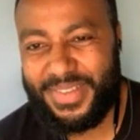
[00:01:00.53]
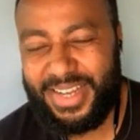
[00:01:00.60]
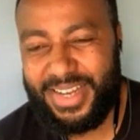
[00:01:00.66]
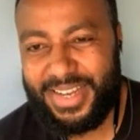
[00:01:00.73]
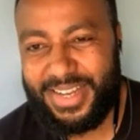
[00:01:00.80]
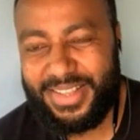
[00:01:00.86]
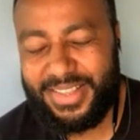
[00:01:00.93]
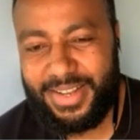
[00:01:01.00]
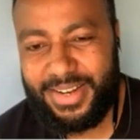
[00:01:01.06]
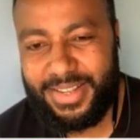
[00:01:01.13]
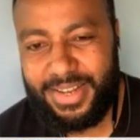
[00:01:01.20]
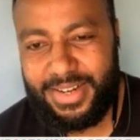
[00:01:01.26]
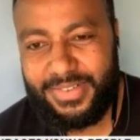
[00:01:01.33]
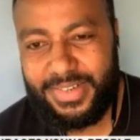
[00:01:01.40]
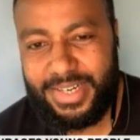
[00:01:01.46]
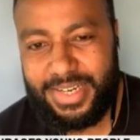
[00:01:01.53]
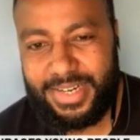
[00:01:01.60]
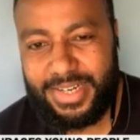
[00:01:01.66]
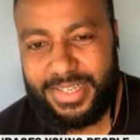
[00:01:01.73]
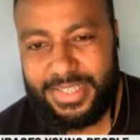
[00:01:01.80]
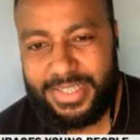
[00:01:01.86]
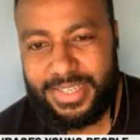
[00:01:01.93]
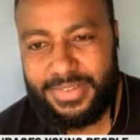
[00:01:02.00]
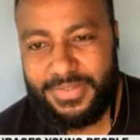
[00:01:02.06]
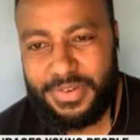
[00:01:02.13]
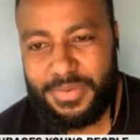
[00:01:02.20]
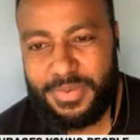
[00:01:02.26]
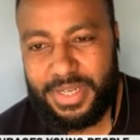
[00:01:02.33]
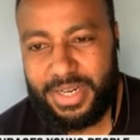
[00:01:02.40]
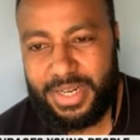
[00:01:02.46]
yeah, and, and that really registered
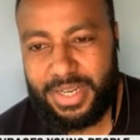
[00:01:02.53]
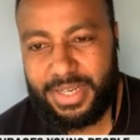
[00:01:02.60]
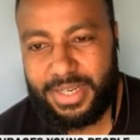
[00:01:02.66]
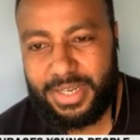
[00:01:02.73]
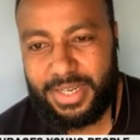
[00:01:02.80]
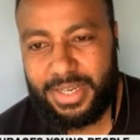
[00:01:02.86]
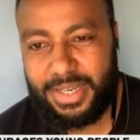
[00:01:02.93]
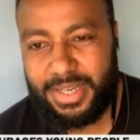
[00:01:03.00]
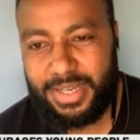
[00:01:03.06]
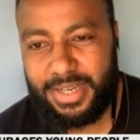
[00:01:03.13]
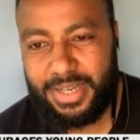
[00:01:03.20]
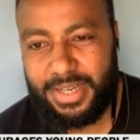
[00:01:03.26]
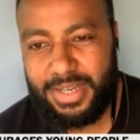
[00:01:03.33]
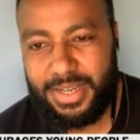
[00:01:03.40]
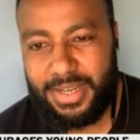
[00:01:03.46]
for me, like uh,